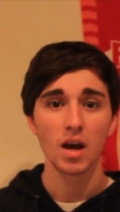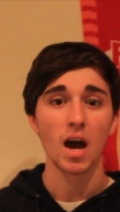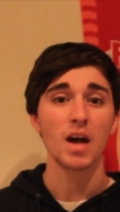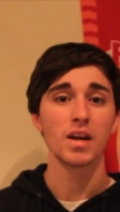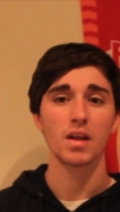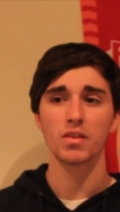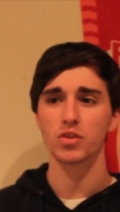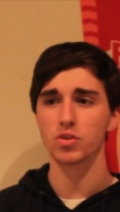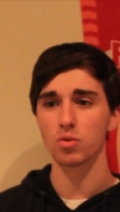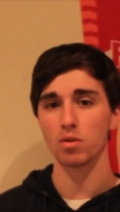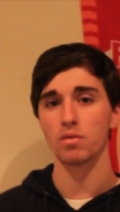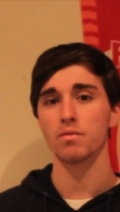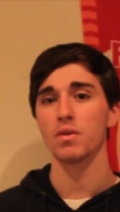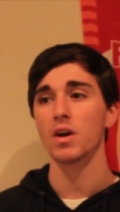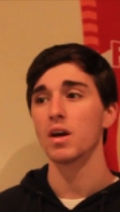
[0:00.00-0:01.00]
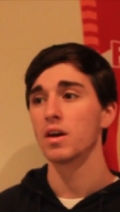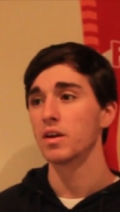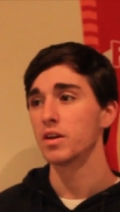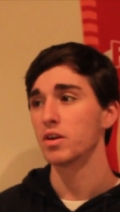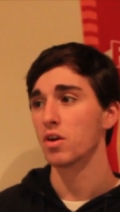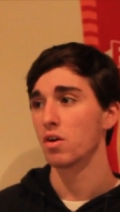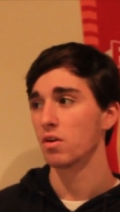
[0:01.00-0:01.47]
Another sort of,
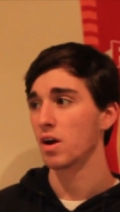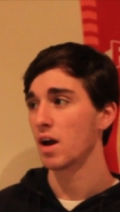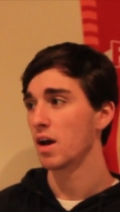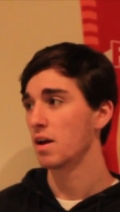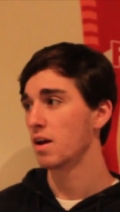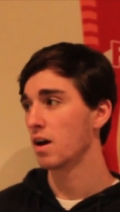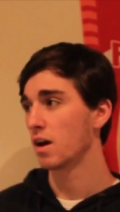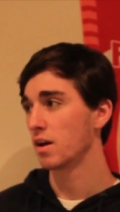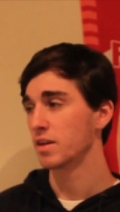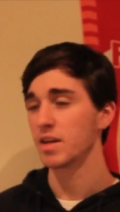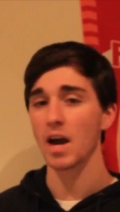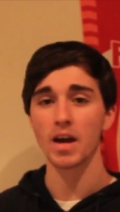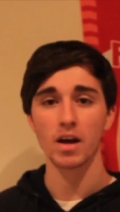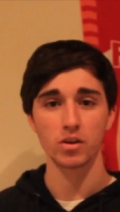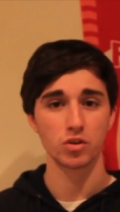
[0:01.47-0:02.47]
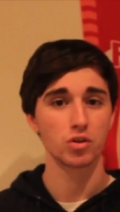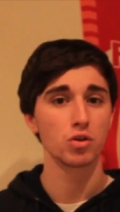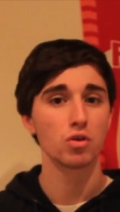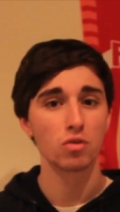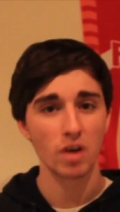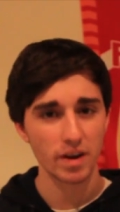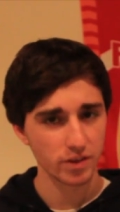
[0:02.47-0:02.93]
you know, a Yaya
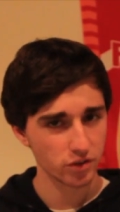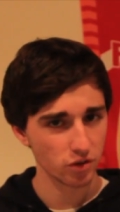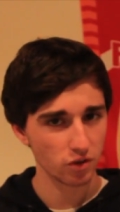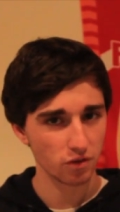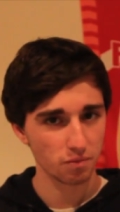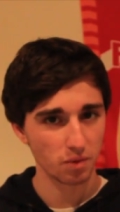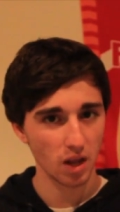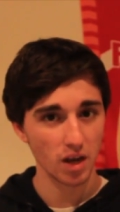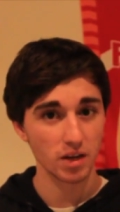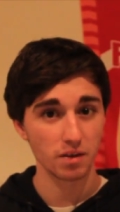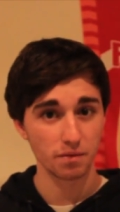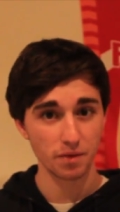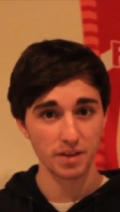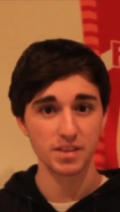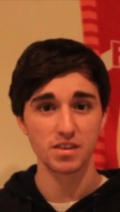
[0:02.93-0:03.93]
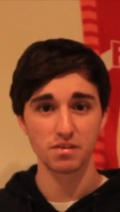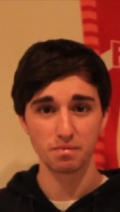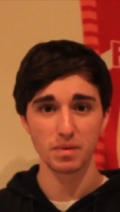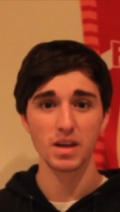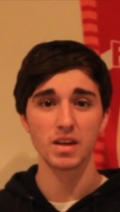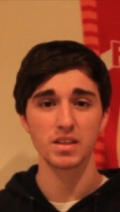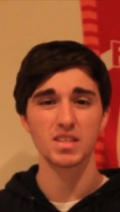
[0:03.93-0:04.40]
Toure sort of player, defensive
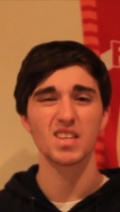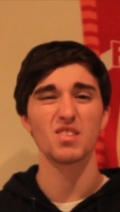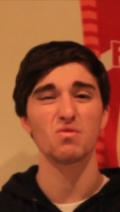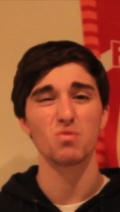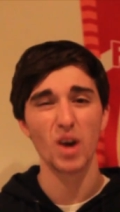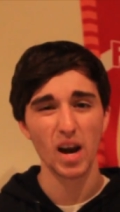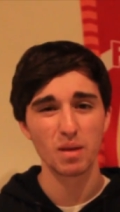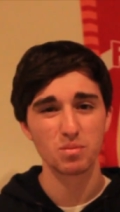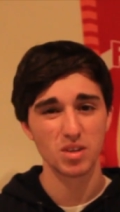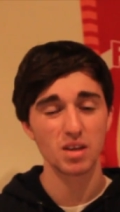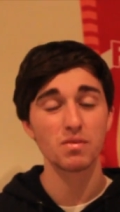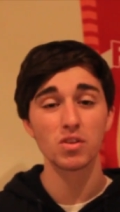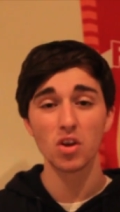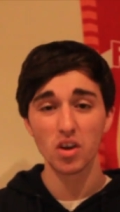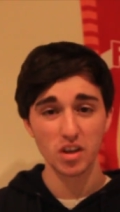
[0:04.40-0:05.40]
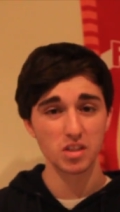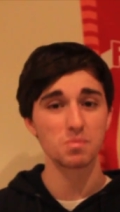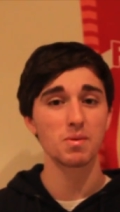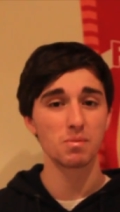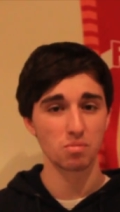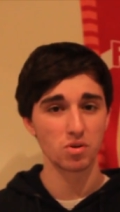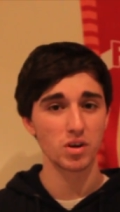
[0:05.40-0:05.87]
mid instead of Ramsey. Even though he's
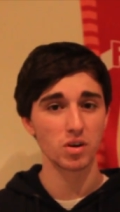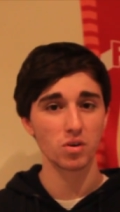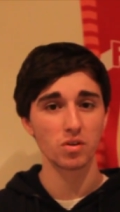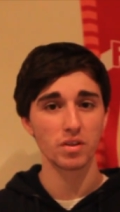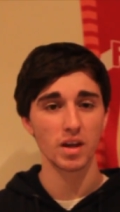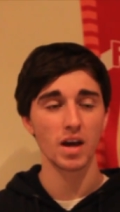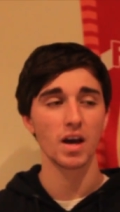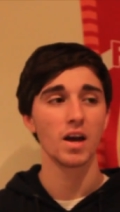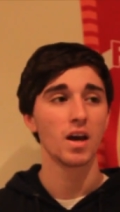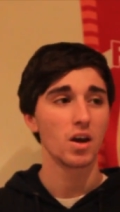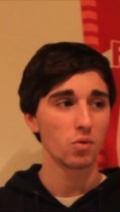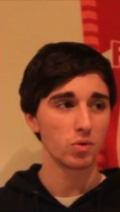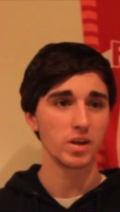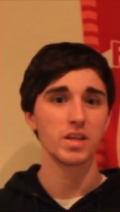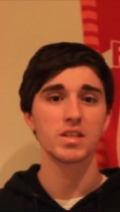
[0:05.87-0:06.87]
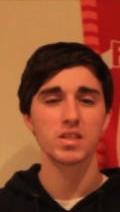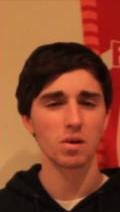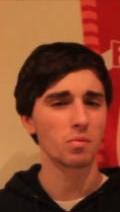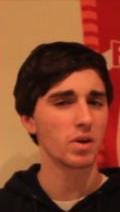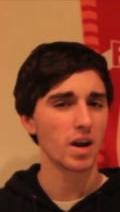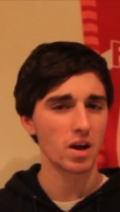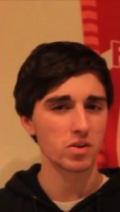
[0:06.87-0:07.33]
been pretty good there, we need
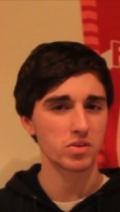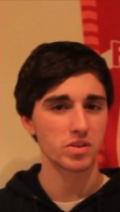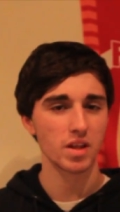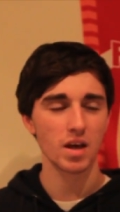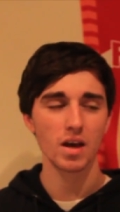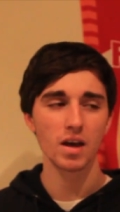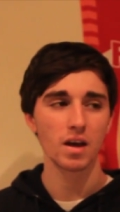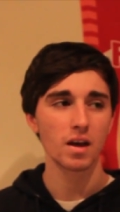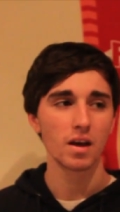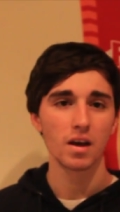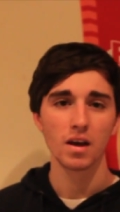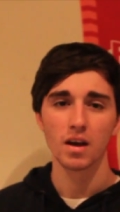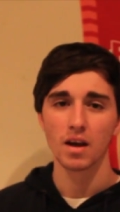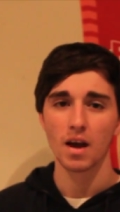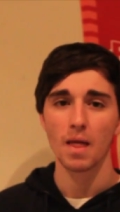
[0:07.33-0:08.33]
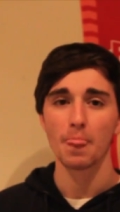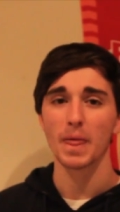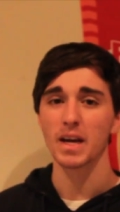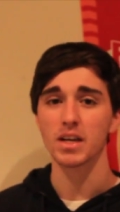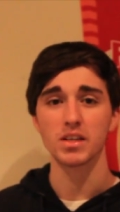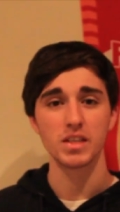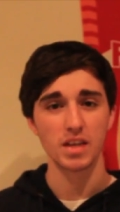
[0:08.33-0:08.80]
someone else there,
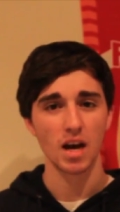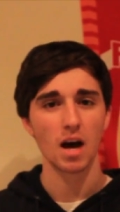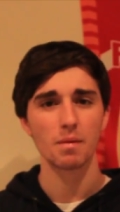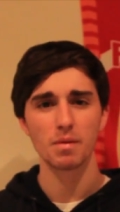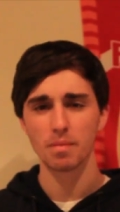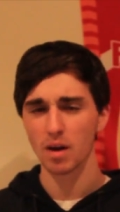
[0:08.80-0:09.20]
like a Diaby,